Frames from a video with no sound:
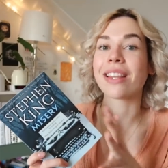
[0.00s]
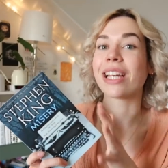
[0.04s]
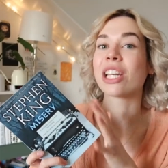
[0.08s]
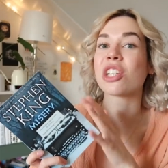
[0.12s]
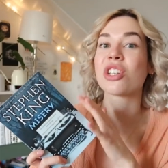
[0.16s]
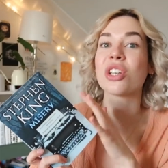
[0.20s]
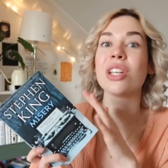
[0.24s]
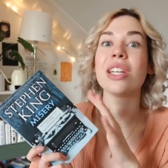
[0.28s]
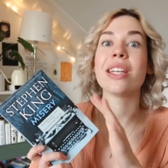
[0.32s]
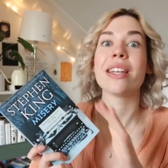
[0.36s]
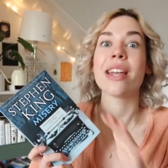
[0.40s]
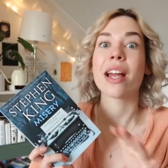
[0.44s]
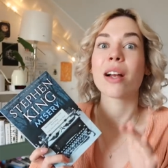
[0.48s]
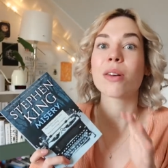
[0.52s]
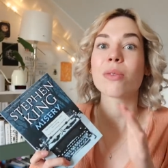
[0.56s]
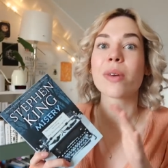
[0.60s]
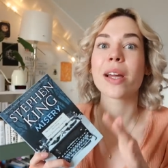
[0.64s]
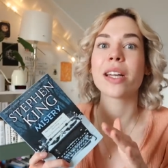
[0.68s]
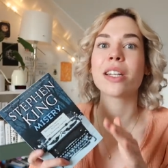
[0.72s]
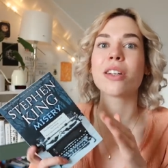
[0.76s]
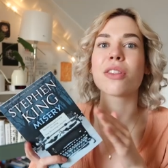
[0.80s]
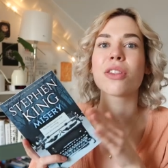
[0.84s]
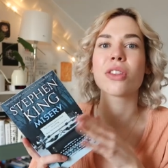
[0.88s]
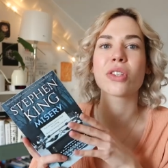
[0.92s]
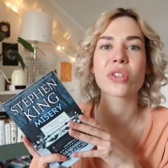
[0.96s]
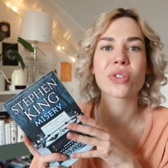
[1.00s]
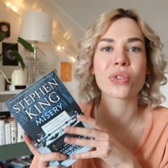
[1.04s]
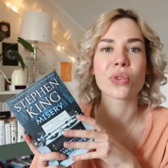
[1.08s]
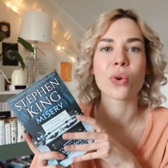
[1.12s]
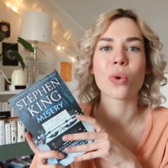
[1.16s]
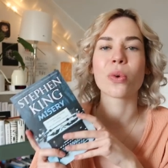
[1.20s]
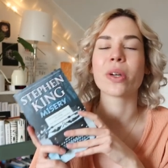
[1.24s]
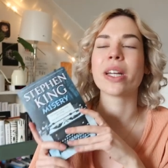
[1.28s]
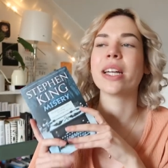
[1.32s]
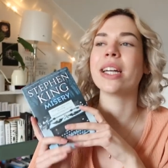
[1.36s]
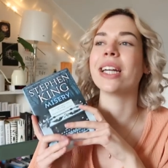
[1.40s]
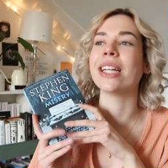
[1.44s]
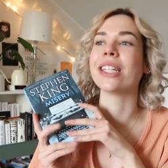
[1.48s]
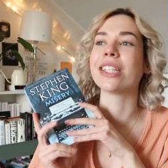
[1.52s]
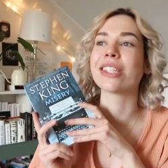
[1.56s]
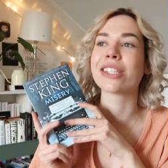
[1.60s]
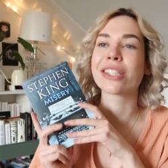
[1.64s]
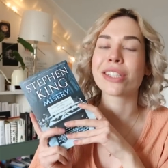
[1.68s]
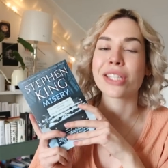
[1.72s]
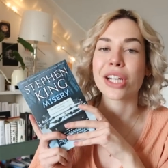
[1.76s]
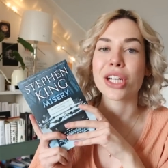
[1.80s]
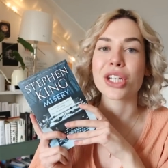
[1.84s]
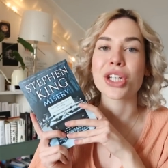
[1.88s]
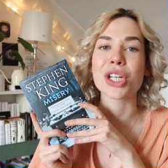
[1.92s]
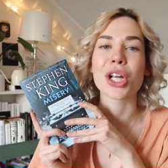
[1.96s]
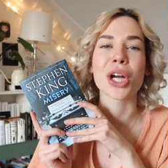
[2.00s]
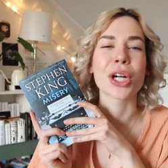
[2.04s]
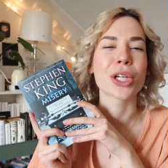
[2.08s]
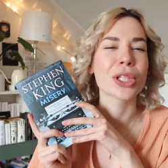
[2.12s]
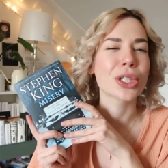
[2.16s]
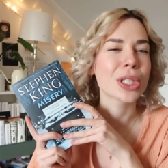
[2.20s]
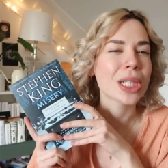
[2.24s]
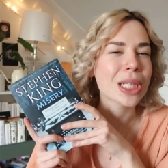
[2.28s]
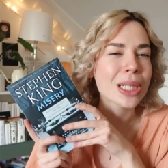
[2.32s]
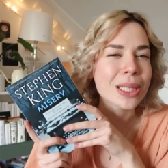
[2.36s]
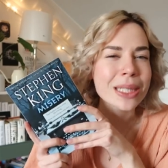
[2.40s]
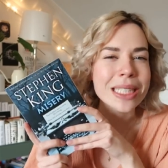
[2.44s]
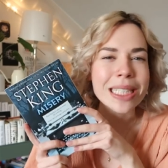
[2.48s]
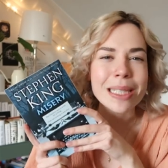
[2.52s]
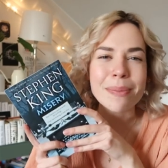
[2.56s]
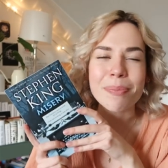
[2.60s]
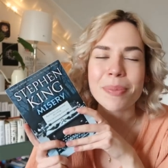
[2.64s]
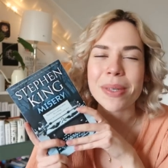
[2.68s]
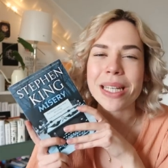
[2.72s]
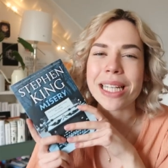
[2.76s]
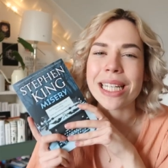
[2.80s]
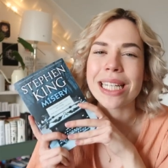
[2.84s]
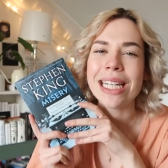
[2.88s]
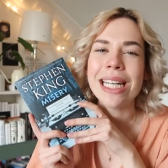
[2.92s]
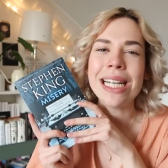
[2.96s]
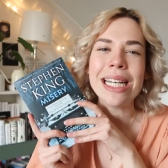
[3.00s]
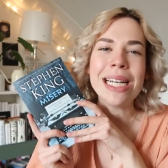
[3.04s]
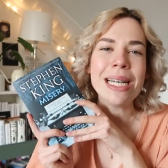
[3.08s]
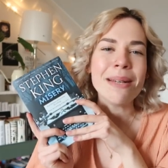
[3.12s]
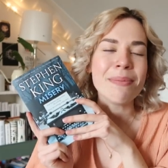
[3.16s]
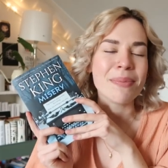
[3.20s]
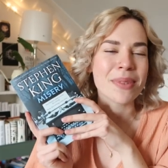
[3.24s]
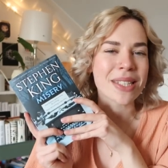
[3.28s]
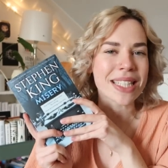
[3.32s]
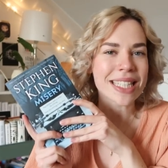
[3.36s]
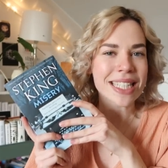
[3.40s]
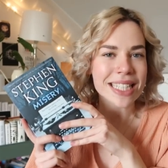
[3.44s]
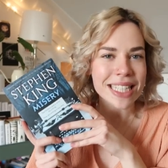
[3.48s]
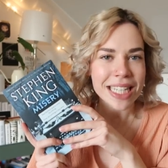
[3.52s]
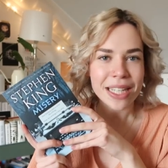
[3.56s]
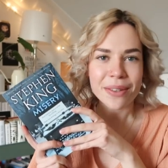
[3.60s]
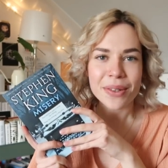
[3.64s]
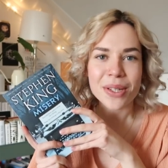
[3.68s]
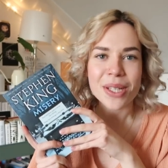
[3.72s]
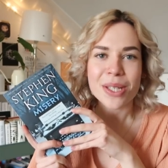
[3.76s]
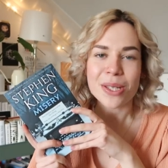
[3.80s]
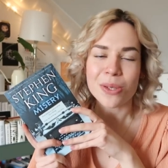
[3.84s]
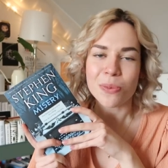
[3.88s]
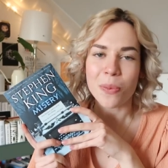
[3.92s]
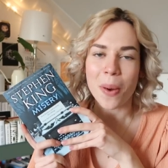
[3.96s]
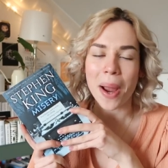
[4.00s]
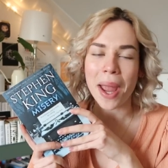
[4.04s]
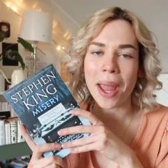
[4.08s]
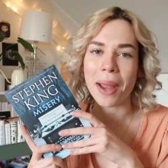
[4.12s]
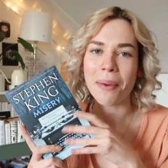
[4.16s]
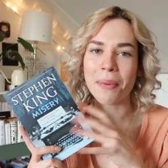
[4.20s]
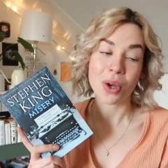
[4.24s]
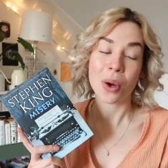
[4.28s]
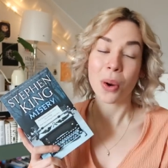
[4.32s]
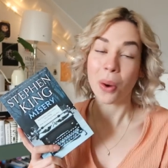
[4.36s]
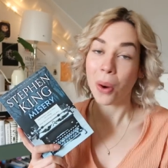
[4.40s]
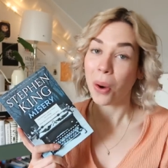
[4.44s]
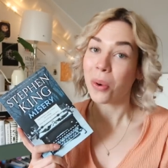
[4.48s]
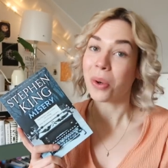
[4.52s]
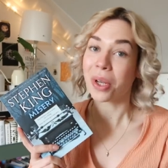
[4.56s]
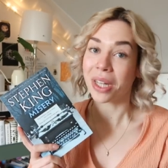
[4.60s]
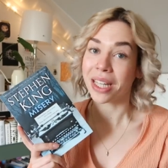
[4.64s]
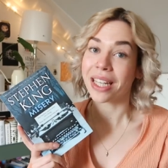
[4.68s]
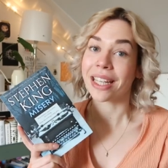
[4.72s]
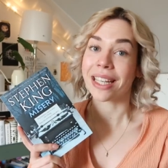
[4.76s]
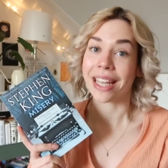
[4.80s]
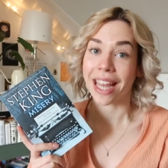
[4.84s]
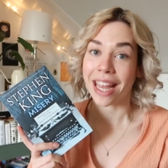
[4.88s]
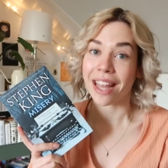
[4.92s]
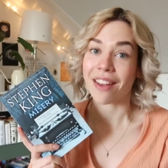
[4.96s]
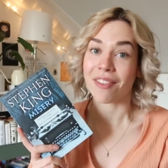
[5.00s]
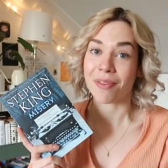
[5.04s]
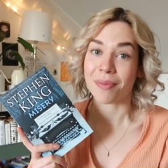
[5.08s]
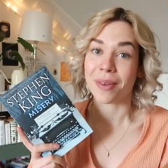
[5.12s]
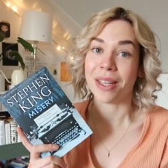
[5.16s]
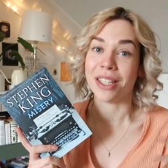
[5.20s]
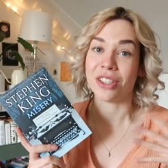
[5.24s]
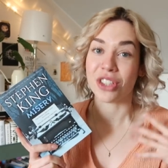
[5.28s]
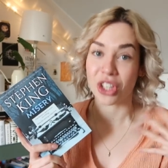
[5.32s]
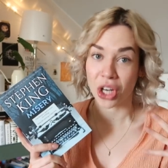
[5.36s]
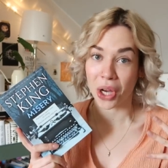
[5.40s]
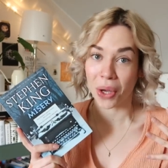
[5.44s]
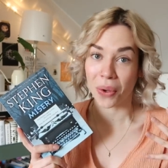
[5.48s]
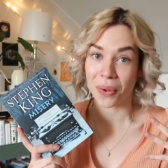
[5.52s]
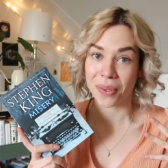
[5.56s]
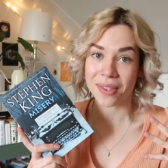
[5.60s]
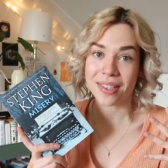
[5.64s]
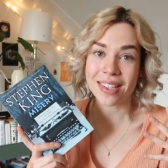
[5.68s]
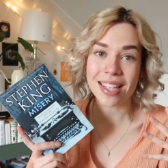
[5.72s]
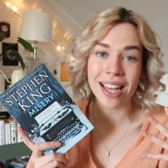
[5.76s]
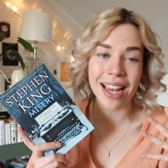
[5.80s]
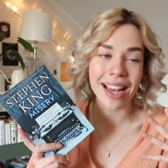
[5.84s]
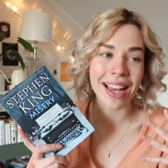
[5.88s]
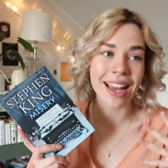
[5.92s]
Like she narrated the story in such a creepy, mysterious way. Totally gave me chills.